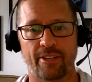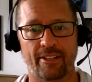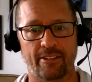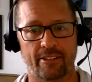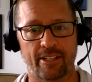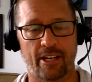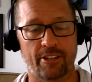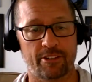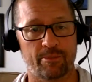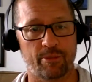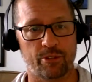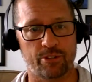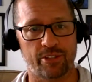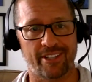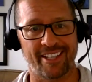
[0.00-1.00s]
and their
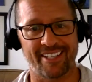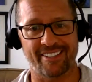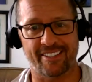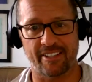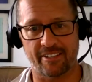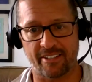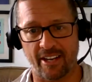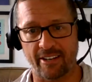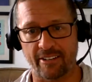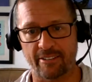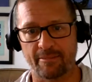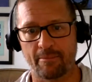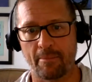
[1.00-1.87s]
contribution is desired.